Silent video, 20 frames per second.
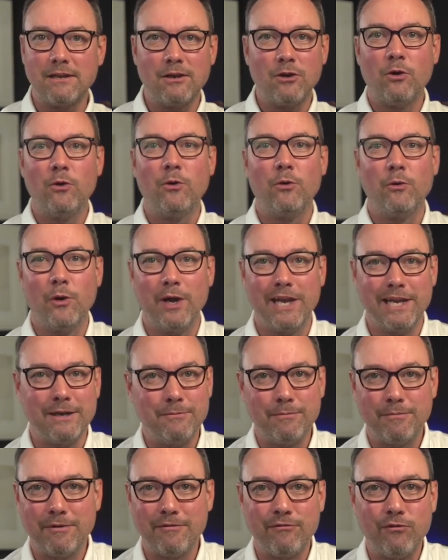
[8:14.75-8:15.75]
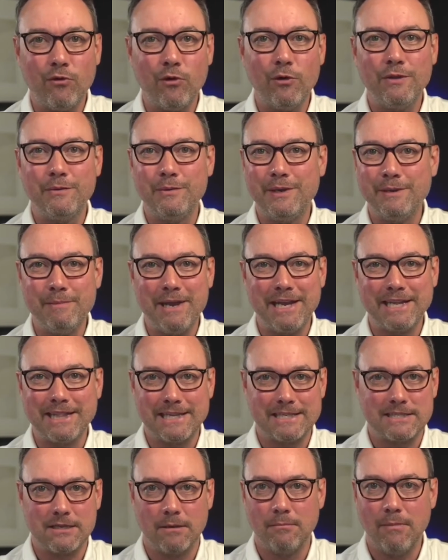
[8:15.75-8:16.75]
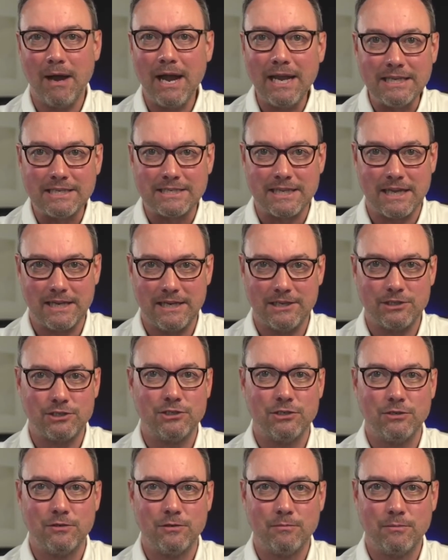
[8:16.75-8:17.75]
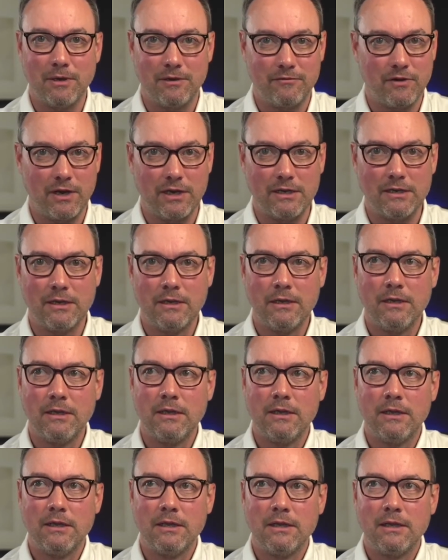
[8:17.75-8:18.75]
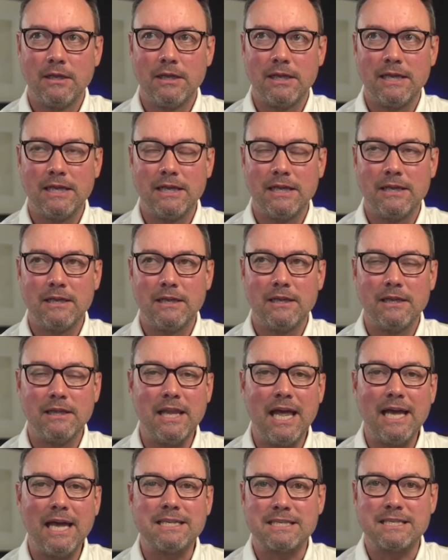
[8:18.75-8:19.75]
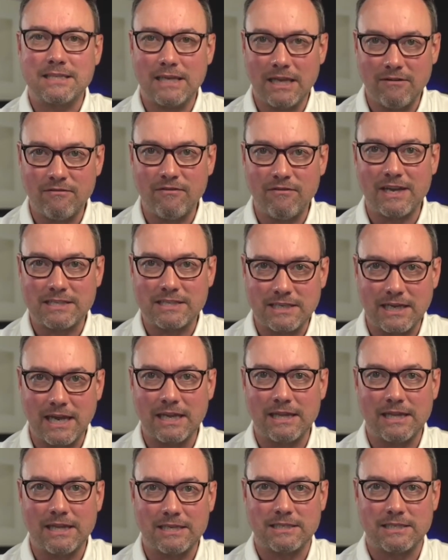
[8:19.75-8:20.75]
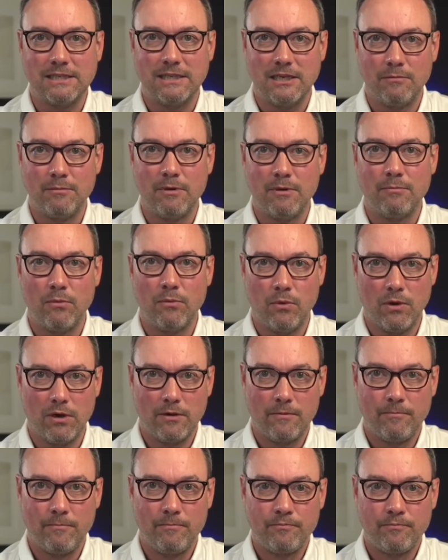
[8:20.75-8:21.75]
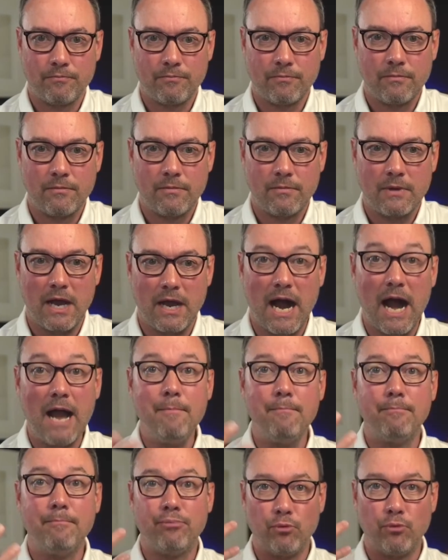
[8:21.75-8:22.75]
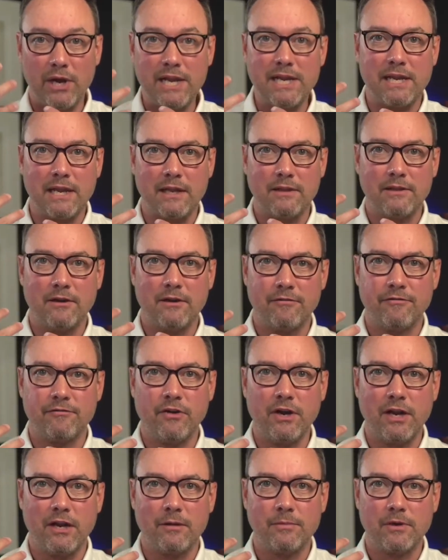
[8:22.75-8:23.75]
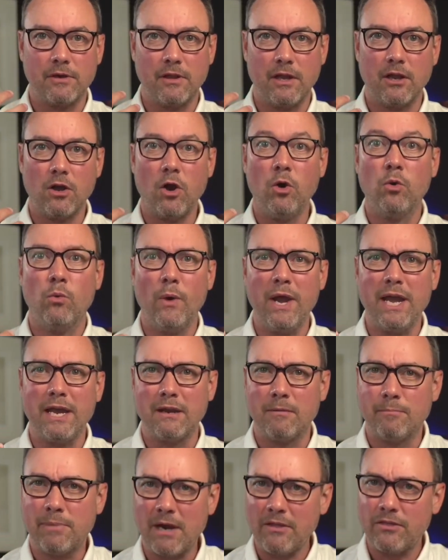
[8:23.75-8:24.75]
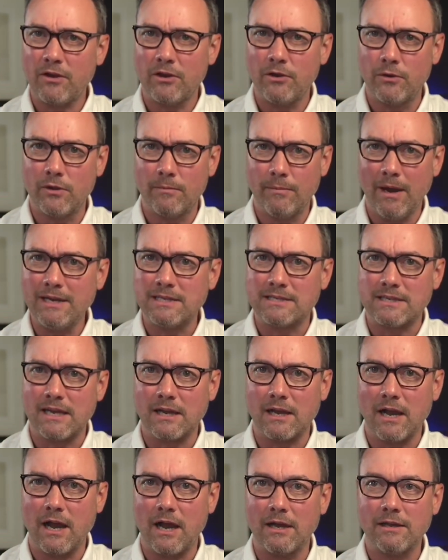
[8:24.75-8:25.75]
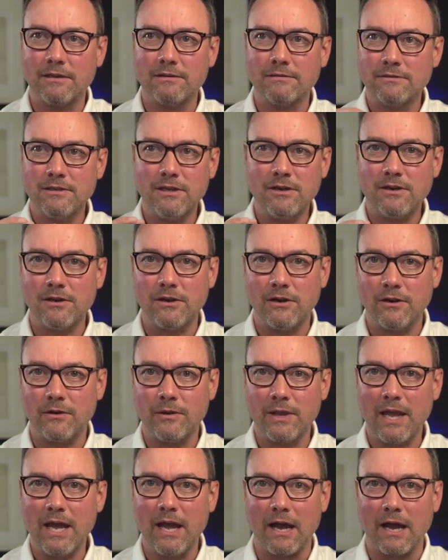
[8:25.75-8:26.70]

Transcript: wait, before we make this a mindset issue, my friend, let's investigate this a little bit more. I'm breaking their frame. They're like, oh, wait, but I thought you were the mindset guy. No, no, no. Yeah.